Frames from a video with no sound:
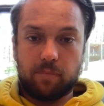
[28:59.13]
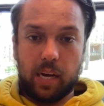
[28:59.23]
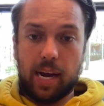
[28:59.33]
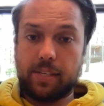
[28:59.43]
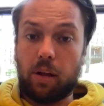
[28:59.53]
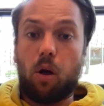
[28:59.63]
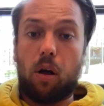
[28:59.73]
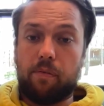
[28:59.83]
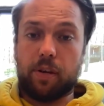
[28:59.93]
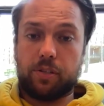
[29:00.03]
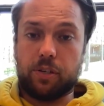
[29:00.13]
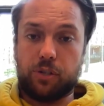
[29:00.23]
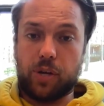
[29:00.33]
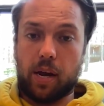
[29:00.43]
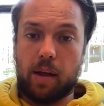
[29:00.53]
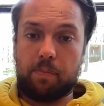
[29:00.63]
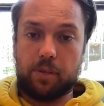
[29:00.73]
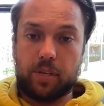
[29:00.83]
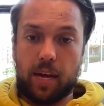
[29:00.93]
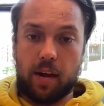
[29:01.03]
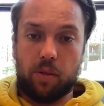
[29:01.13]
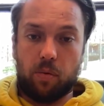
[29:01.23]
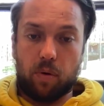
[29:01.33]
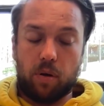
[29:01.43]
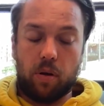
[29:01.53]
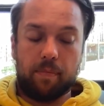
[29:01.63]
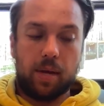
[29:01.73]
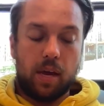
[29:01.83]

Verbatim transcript: kind of tell all of us to shut up and stay out of the world